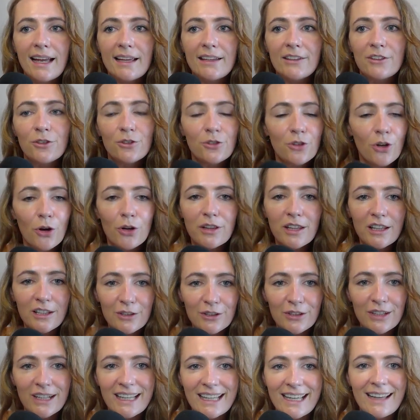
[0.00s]
you know that you're
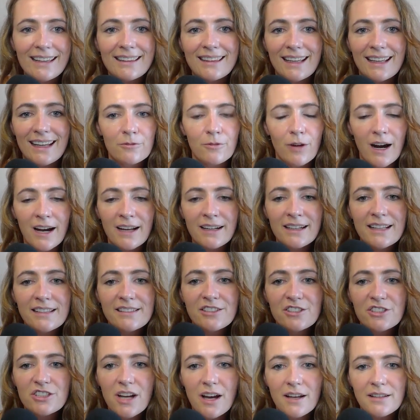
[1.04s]
going to get there, right?
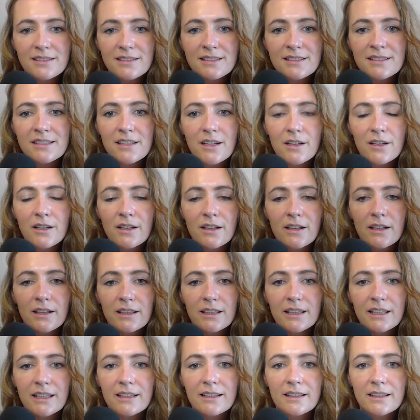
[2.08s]
It's just
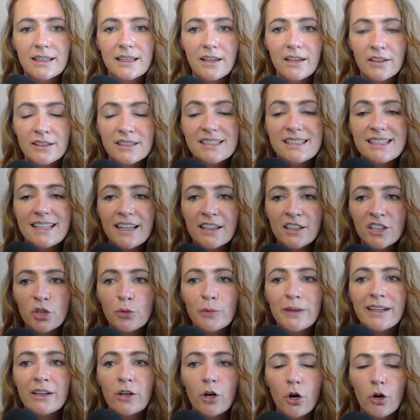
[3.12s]

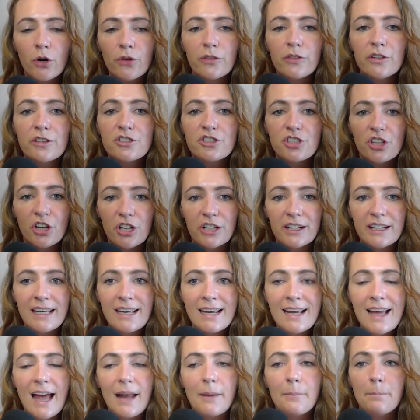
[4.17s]
continuing on the
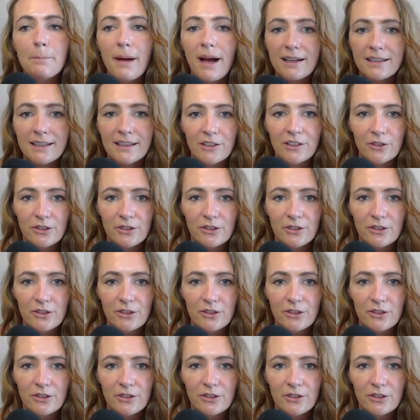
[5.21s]
journey and backing